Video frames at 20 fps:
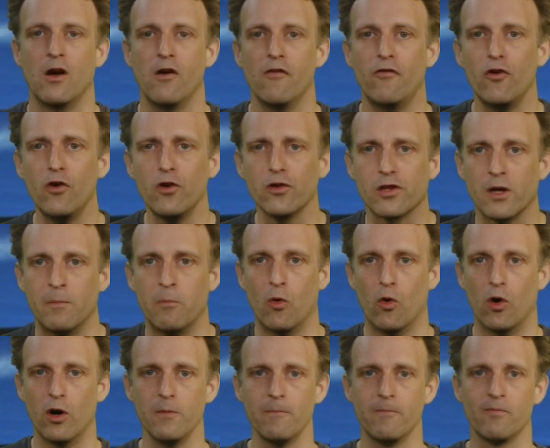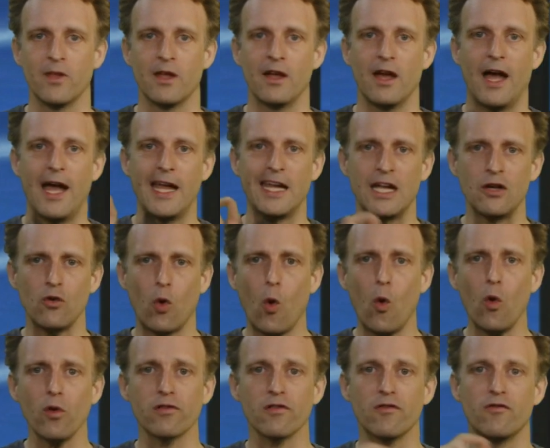Furthermore, I can
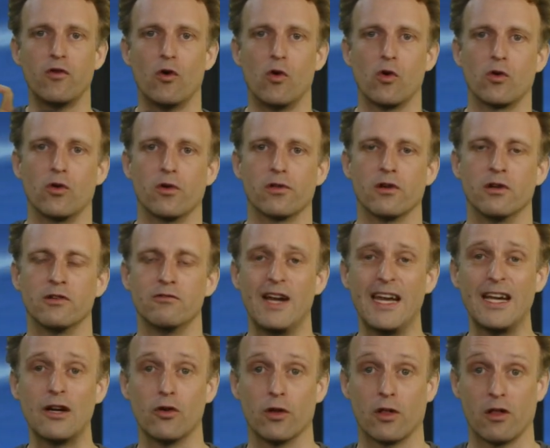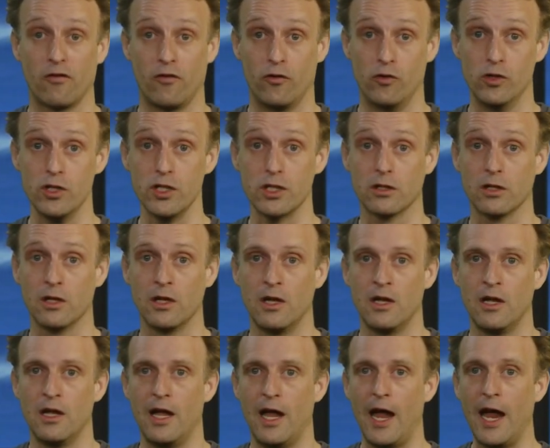also focus on records first
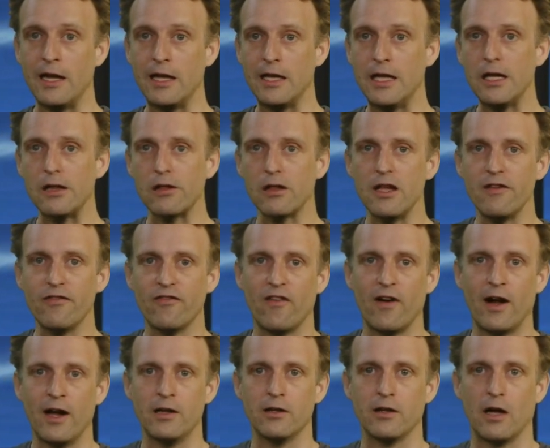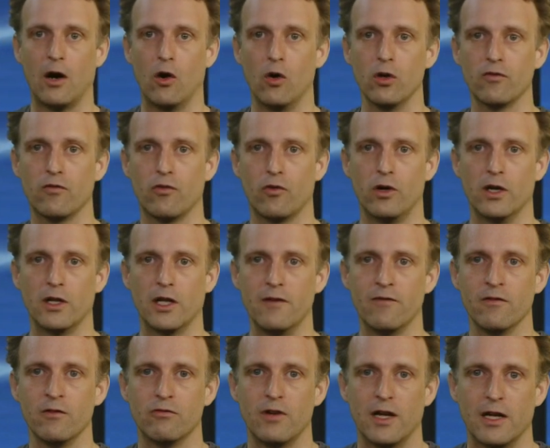and easily find out for a
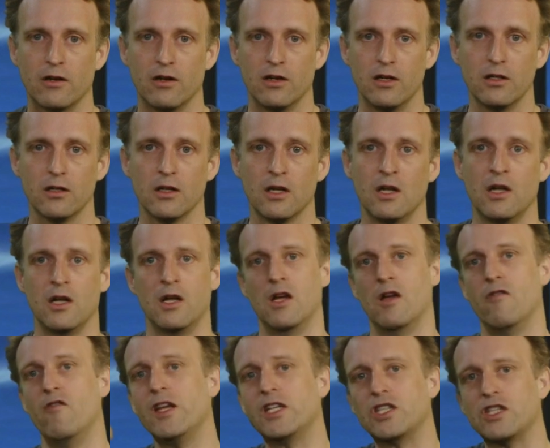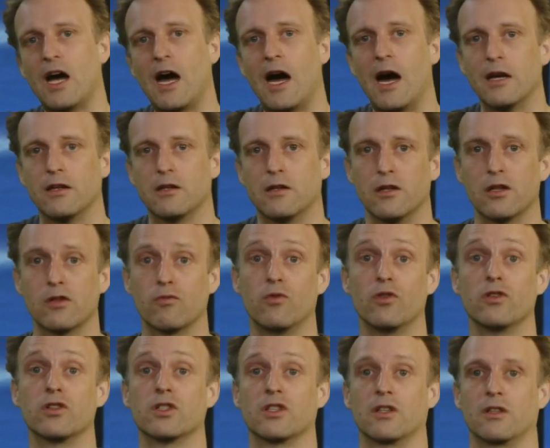given record which artist
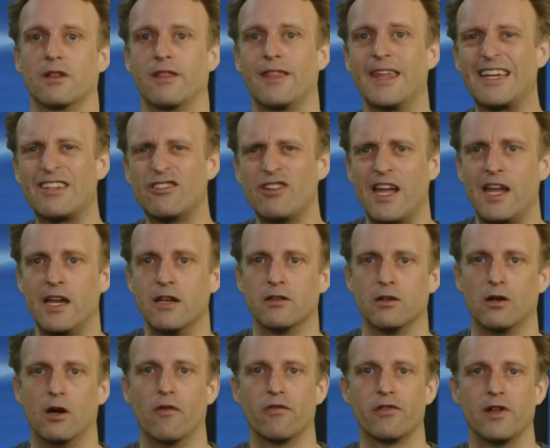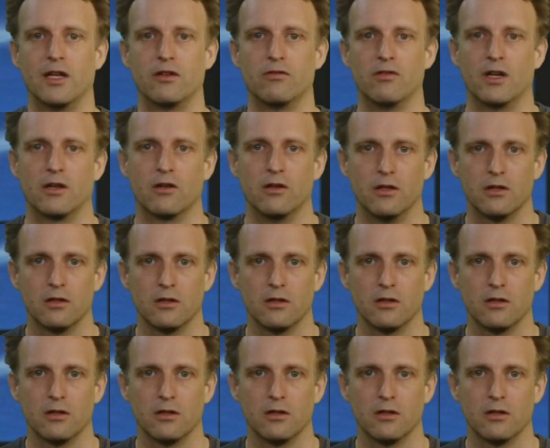was the creator of that record.